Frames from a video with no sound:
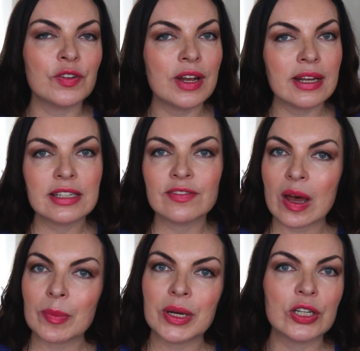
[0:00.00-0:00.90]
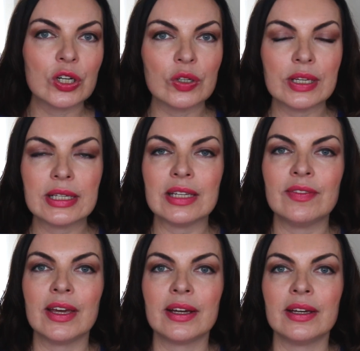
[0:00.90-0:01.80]
friends, family and colleagues if
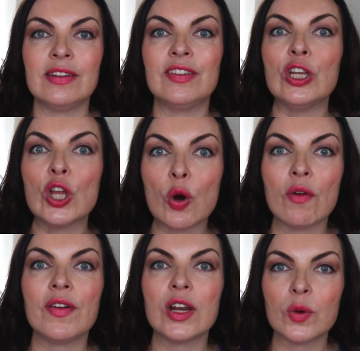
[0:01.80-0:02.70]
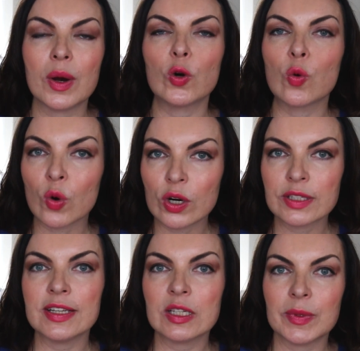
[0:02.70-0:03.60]
they know of anyone who
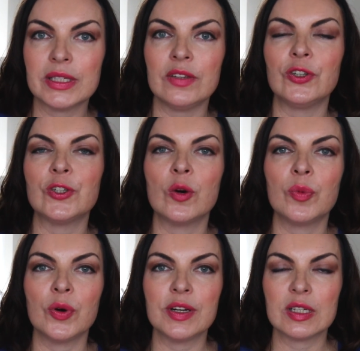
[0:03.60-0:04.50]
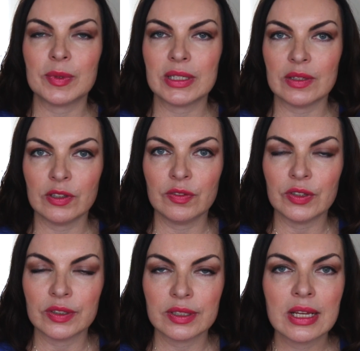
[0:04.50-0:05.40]
works in a specific job or in a specific
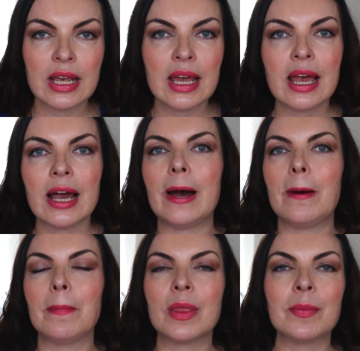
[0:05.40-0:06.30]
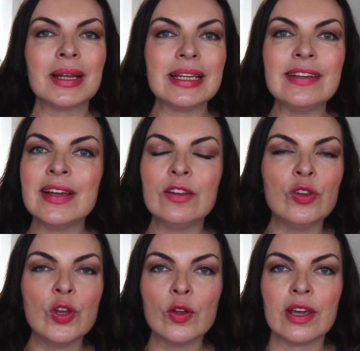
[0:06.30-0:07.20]
field. But even if
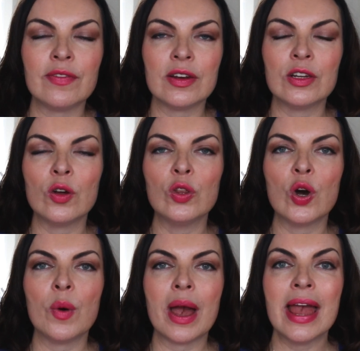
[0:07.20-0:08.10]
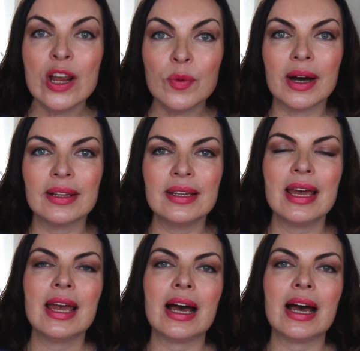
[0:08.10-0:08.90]
you don't know anyone,